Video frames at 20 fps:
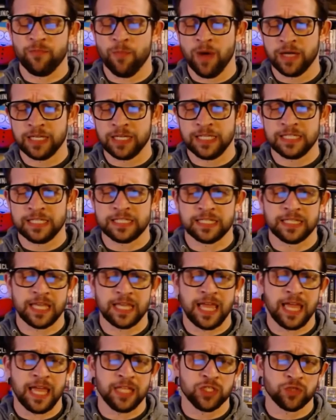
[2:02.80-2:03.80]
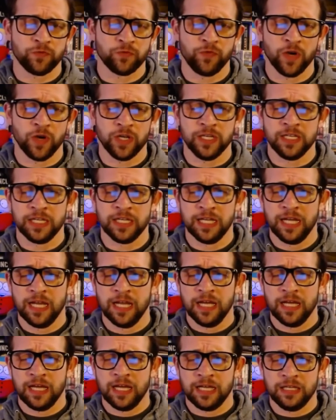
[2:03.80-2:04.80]
money to the hedge fund
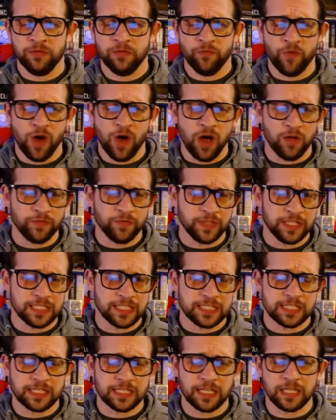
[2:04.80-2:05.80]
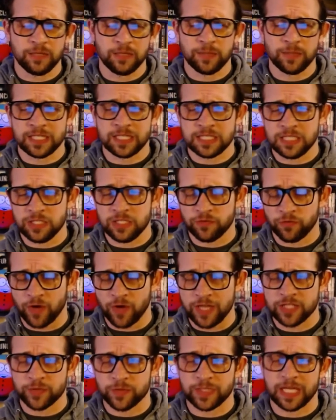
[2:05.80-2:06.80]
involved in this thing because he's
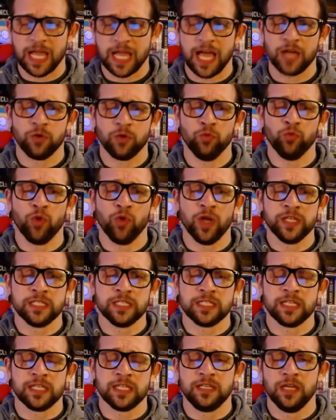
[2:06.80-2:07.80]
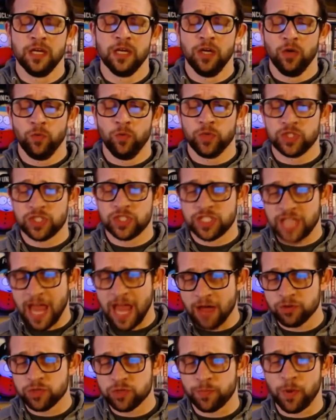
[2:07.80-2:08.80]
friends with the guy who runs it, which
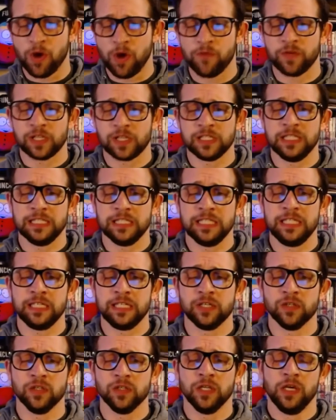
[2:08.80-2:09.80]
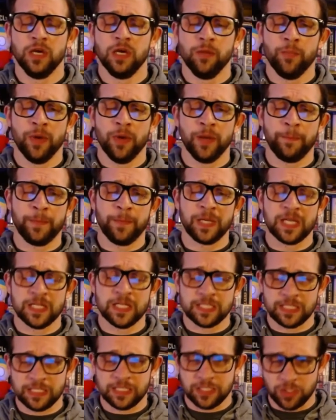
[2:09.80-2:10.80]
sounds perfectly legal, but
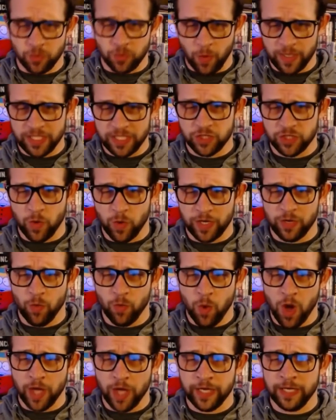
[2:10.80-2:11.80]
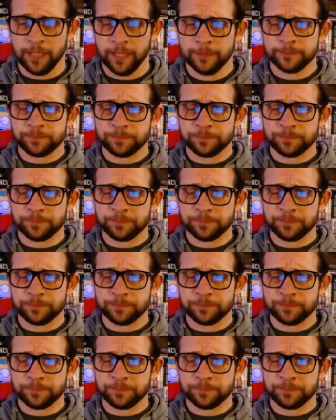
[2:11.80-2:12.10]
because it's 2021,